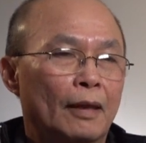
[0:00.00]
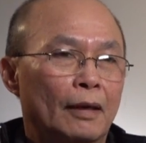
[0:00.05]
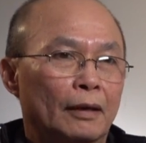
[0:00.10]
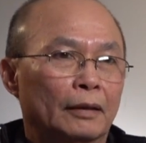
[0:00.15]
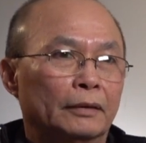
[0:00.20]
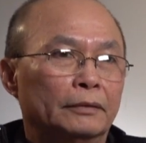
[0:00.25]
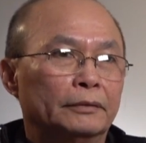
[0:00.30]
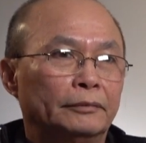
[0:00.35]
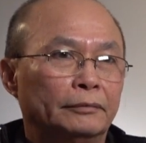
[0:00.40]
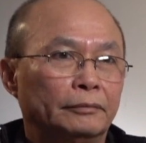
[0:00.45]
Yeah.
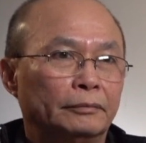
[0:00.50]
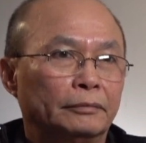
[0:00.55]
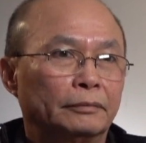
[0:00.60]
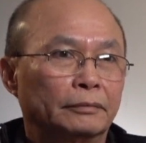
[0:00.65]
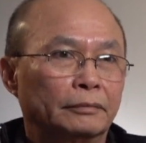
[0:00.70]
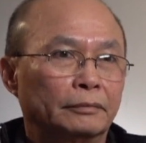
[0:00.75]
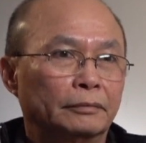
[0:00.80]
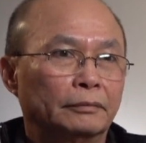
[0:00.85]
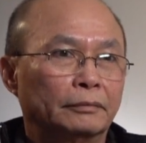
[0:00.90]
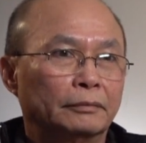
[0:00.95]

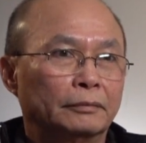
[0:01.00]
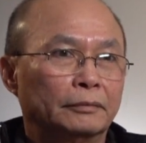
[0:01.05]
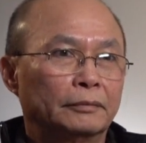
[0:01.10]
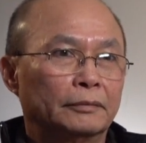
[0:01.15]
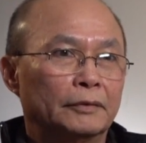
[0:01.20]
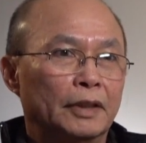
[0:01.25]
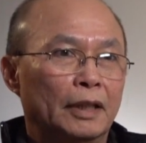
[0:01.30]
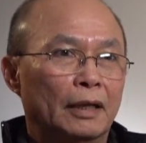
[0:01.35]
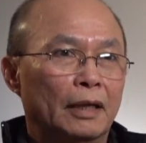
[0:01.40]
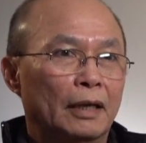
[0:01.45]

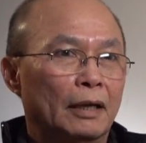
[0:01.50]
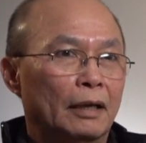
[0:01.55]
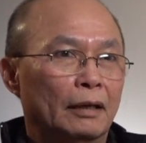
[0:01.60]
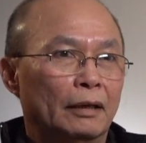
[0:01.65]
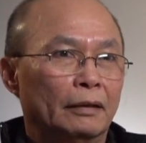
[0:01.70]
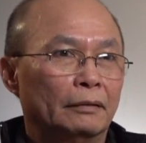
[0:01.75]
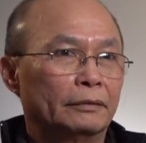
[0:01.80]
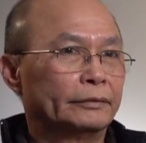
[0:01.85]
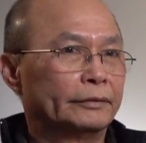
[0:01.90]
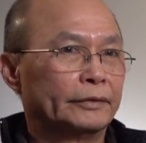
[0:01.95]
And
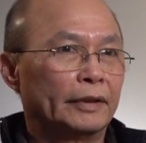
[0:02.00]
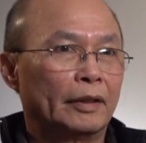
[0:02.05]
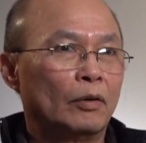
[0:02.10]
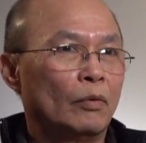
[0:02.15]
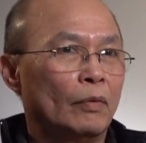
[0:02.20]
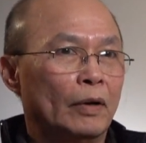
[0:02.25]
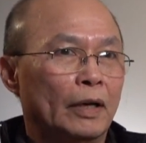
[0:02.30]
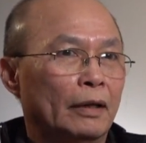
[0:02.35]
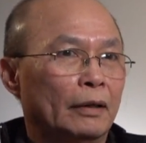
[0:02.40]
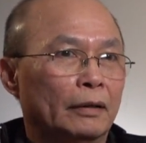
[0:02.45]
I don't
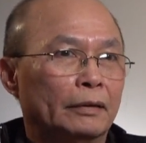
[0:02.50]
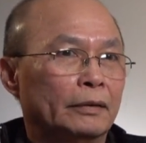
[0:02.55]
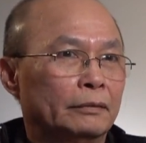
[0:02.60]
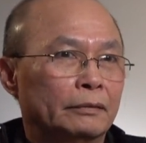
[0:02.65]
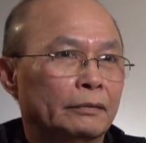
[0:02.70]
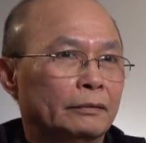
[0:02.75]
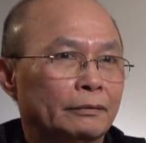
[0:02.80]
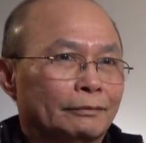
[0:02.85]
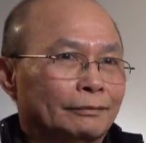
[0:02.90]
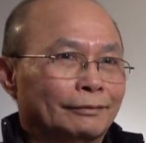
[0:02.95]
want to
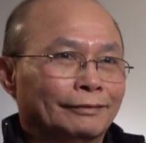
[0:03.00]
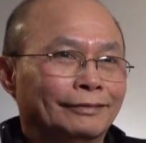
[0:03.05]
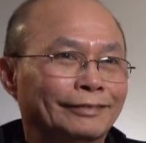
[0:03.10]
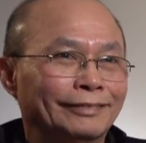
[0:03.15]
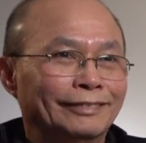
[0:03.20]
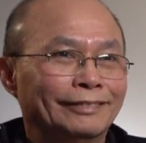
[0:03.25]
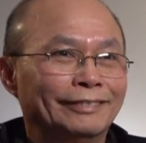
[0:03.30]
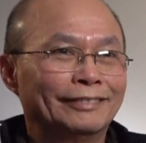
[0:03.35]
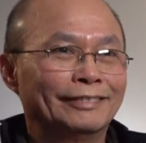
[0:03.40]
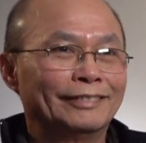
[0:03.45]

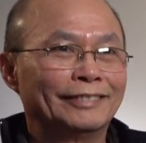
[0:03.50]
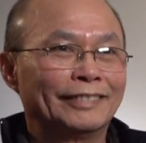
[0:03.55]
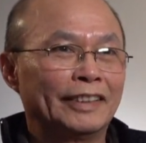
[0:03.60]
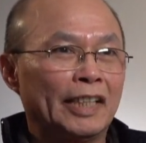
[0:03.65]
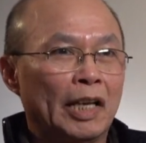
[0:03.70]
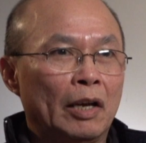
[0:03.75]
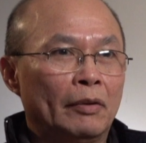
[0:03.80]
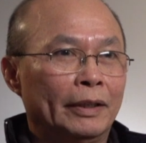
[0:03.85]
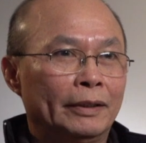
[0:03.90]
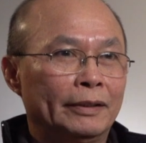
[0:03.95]

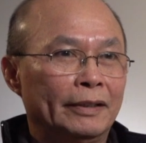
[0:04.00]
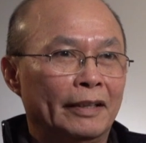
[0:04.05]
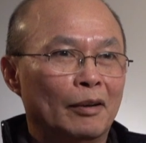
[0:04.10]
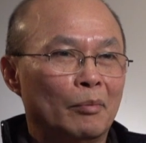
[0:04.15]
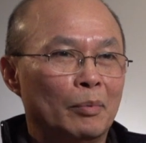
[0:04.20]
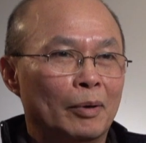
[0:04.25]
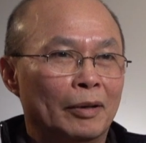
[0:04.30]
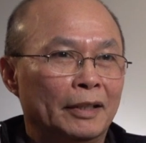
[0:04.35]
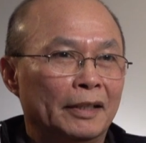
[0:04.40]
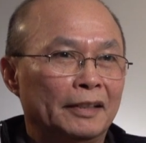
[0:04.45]
tell anything
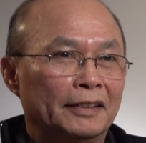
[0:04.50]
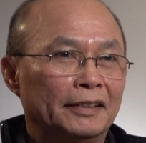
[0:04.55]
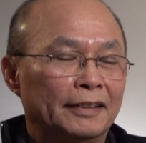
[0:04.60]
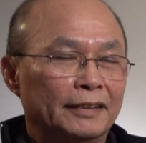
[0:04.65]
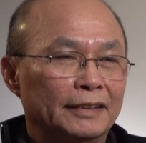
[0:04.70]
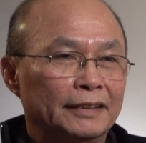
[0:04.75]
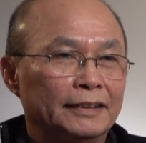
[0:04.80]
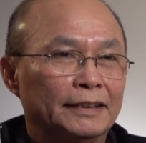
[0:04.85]
about this.